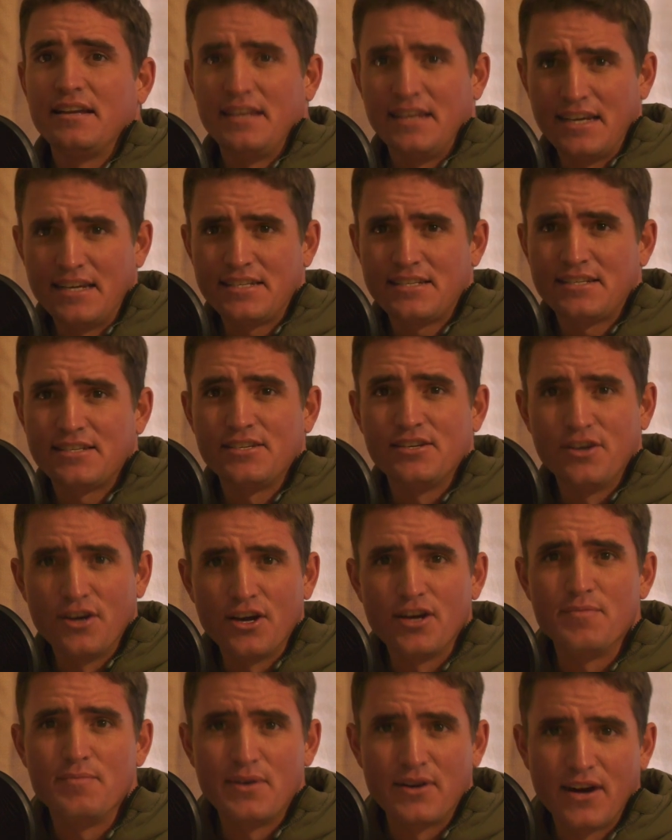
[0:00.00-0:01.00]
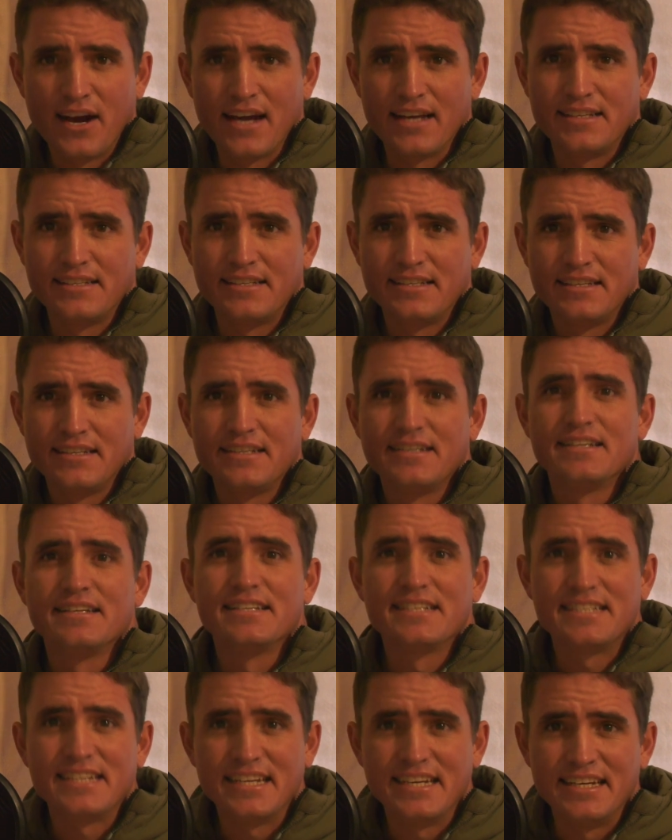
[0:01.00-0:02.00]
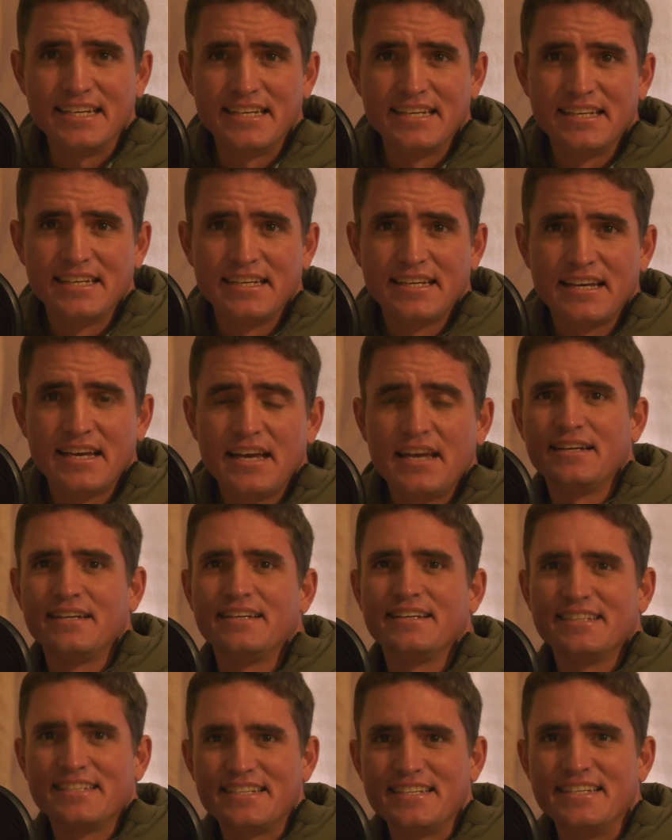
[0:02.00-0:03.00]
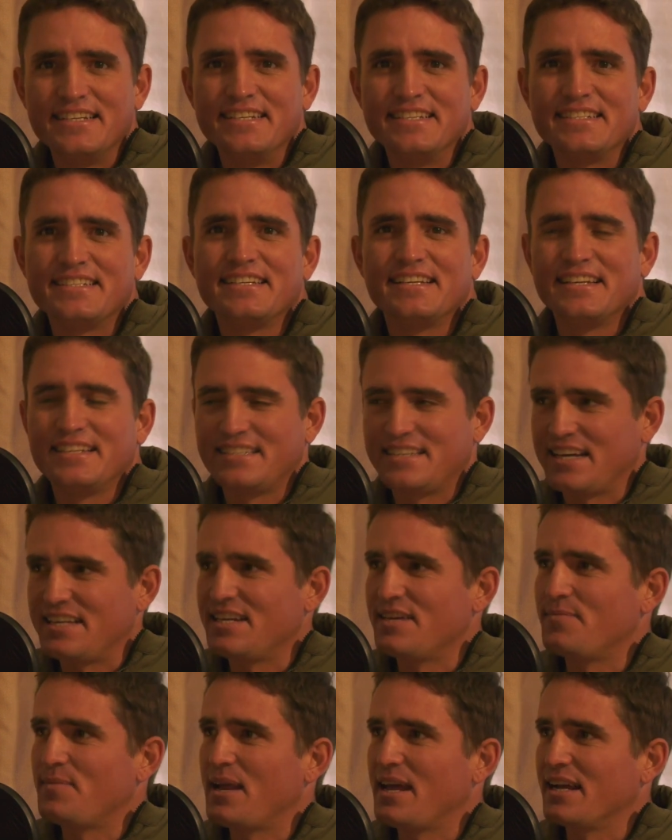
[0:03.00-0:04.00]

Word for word: Yes, you heard me right. She. She is Tanya